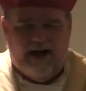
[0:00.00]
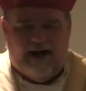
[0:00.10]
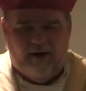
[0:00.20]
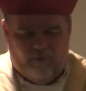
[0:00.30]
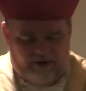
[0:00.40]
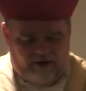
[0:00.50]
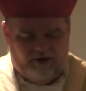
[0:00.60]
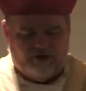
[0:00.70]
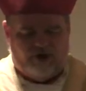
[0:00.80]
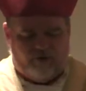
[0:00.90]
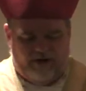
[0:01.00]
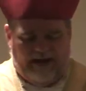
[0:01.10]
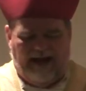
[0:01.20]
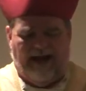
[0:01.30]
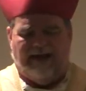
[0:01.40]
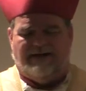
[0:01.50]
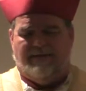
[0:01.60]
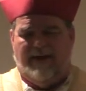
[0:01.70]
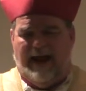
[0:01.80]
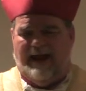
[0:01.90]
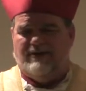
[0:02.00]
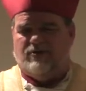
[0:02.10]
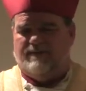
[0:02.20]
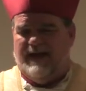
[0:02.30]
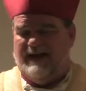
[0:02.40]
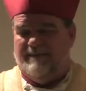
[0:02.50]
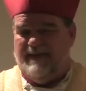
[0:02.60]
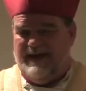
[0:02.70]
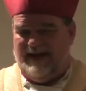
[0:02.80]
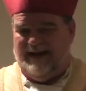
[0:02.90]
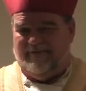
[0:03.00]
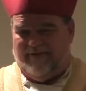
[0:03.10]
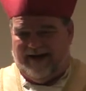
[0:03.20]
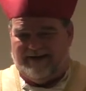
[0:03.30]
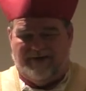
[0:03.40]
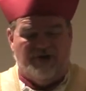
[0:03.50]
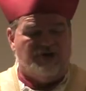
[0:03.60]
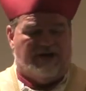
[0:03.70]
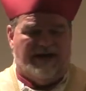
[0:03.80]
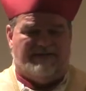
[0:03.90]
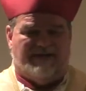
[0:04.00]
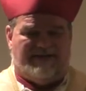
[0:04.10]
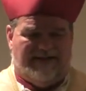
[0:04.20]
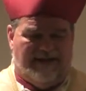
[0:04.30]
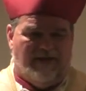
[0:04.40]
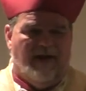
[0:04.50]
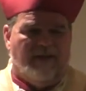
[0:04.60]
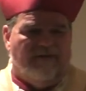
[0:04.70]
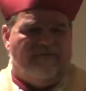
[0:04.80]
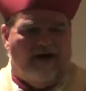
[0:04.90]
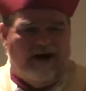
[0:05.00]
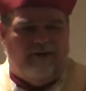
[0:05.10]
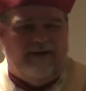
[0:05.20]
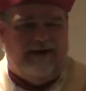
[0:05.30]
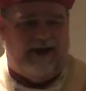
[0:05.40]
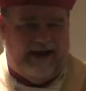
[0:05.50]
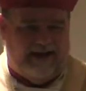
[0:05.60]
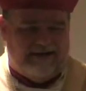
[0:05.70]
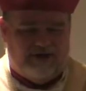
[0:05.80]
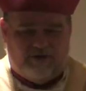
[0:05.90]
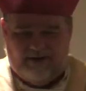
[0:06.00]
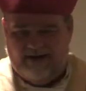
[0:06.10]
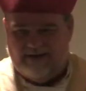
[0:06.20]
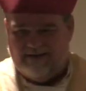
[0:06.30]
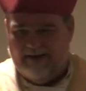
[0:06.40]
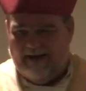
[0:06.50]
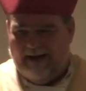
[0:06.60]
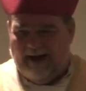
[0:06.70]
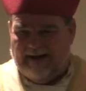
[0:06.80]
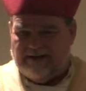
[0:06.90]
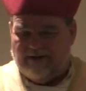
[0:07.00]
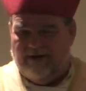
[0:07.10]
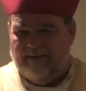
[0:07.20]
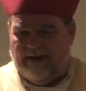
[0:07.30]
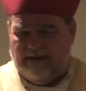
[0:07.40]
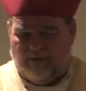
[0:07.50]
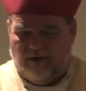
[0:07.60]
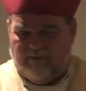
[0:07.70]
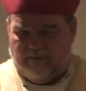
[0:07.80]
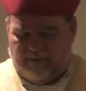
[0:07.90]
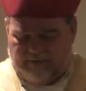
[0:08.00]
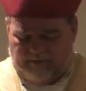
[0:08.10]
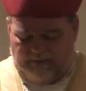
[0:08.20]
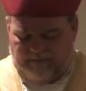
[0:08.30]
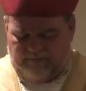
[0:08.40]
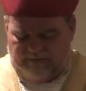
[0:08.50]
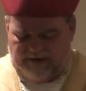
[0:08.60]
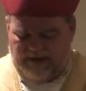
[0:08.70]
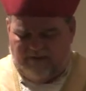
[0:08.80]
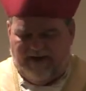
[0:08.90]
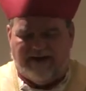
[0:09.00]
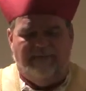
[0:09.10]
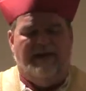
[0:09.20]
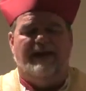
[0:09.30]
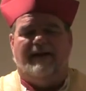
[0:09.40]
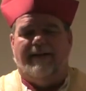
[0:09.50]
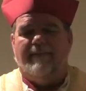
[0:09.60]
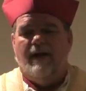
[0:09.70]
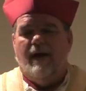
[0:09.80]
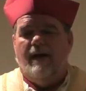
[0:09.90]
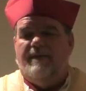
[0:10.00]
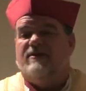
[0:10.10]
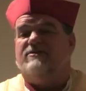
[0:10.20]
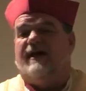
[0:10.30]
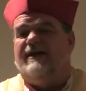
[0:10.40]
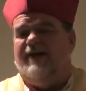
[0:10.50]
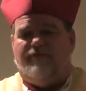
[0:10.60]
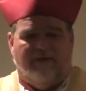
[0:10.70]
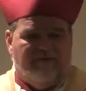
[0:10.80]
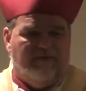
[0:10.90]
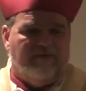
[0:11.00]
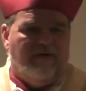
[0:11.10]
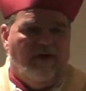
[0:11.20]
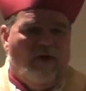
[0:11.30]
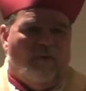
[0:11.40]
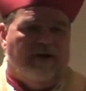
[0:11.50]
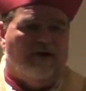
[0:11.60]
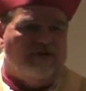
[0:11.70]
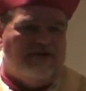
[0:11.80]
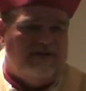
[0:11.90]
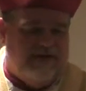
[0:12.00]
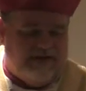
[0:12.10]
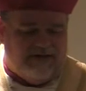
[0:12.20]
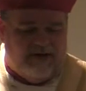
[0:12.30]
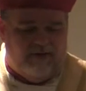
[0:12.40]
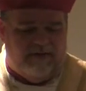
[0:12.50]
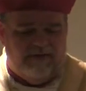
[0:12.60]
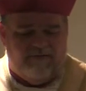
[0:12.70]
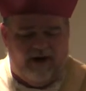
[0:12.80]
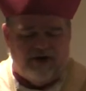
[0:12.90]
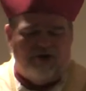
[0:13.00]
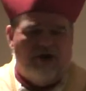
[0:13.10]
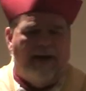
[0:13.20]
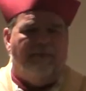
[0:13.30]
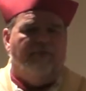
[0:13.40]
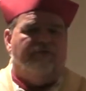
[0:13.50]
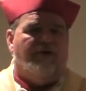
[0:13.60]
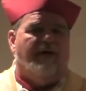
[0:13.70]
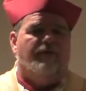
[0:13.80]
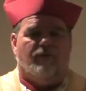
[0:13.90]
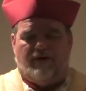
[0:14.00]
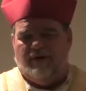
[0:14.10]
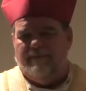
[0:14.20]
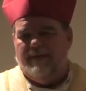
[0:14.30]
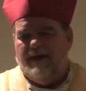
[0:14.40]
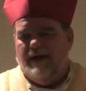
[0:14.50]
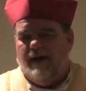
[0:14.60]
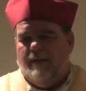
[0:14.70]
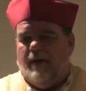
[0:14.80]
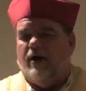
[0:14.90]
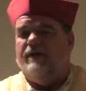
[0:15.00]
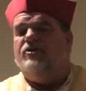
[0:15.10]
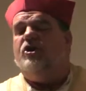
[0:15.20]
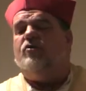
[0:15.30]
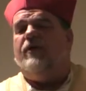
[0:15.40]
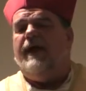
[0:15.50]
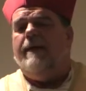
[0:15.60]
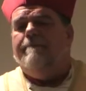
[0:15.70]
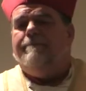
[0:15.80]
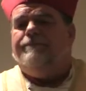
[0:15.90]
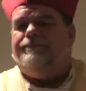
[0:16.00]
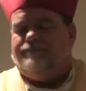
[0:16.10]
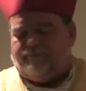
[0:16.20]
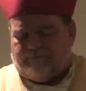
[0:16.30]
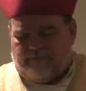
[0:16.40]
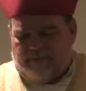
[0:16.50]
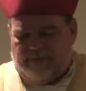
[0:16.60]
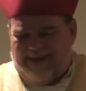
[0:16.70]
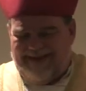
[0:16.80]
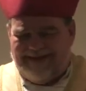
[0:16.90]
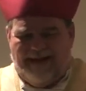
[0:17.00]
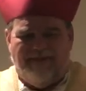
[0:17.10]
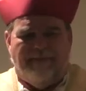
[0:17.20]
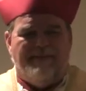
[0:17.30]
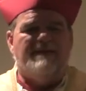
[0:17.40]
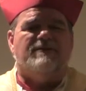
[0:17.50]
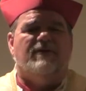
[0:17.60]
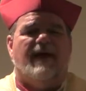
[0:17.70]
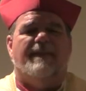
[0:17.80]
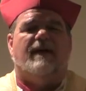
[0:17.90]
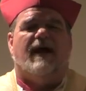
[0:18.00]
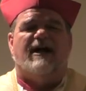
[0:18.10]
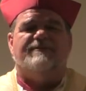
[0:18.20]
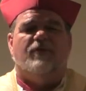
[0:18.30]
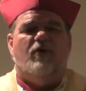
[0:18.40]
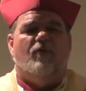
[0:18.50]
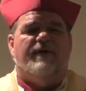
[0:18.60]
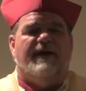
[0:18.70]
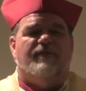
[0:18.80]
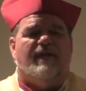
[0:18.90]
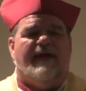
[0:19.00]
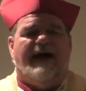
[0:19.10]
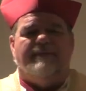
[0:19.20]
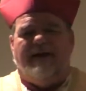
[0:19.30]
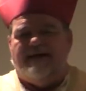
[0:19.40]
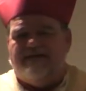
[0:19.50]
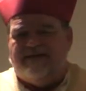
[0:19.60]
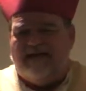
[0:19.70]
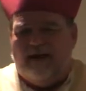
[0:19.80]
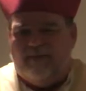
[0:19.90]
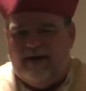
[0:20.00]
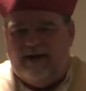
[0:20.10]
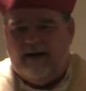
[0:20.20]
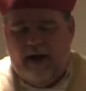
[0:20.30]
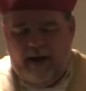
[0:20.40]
I will decree and command to take immediately effect on this July 16th the following 8 decrees. And so he made them all take effect immediately. This Sunday, for instance, one interesting thing to note in various chapels throughout the world, part of the decree is that the epistle and the gospel, whenever the Latin Mass is celebrated,